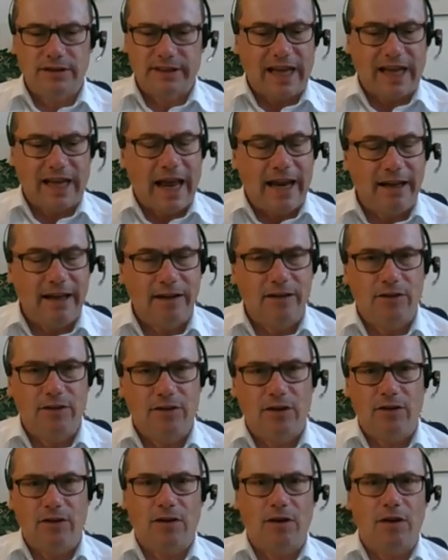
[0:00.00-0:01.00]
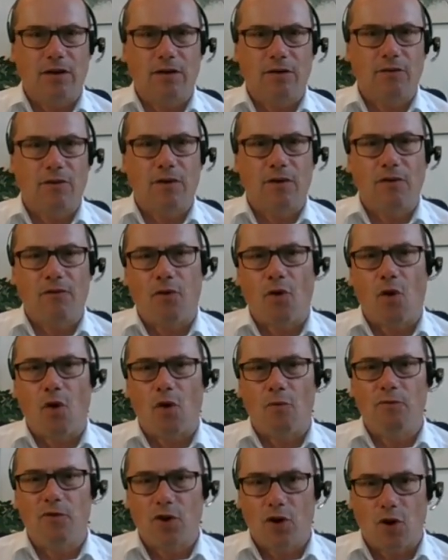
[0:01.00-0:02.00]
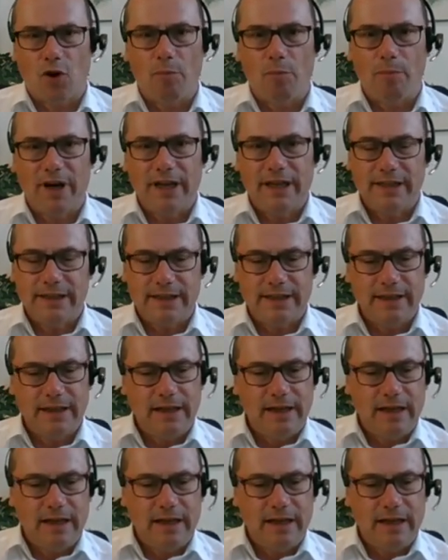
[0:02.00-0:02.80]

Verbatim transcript: standard form for companies,